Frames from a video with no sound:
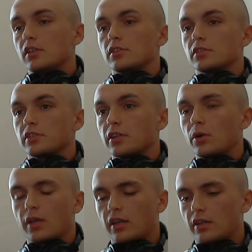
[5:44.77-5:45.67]
So you say,
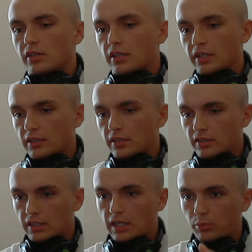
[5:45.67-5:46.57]
okay, and
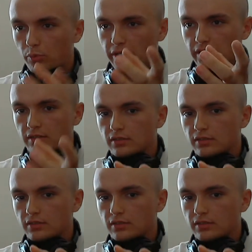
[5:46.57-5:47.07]
at that point,